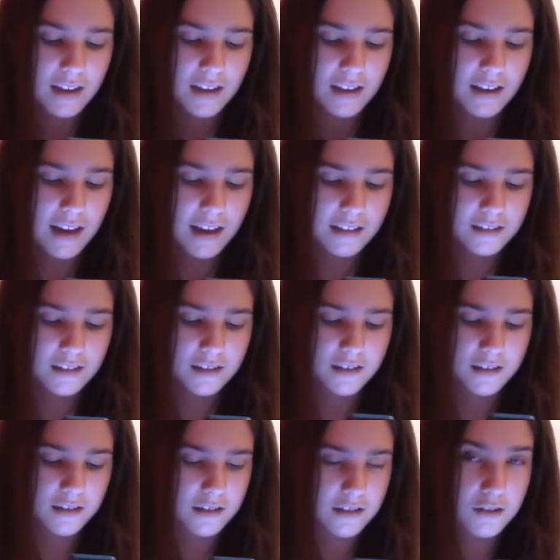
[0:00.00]
Next
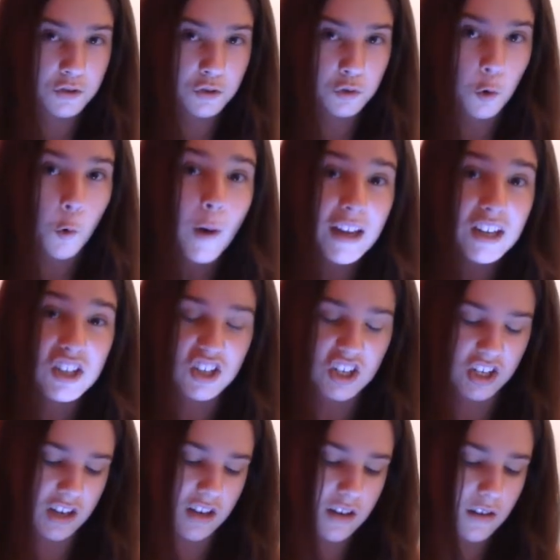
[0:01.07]

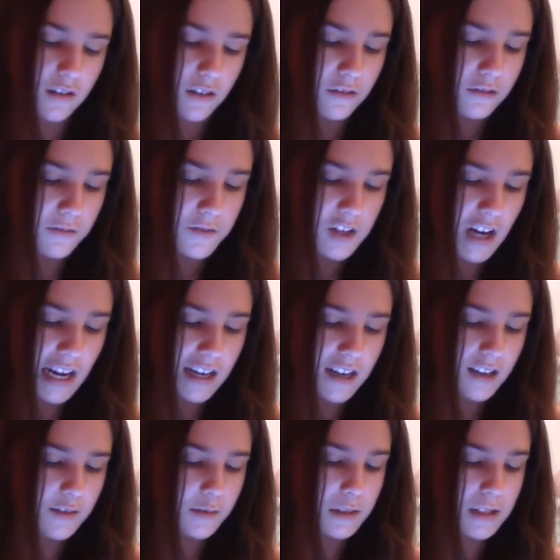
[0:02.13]
question from Jake
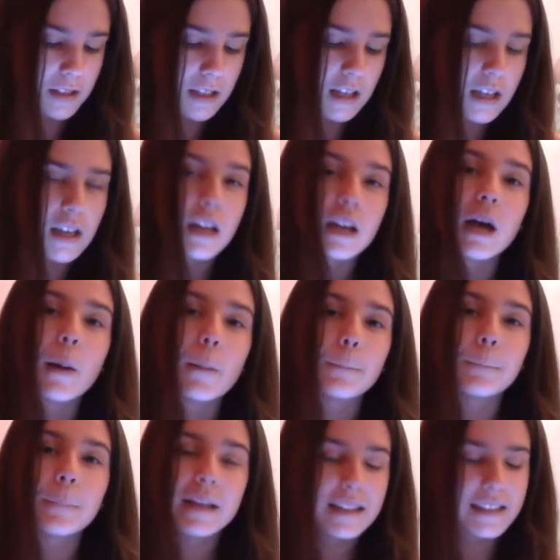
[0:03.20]
was
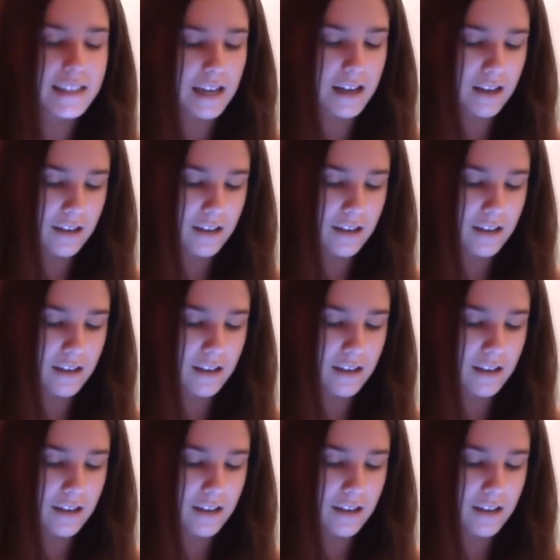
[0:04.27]
pizza.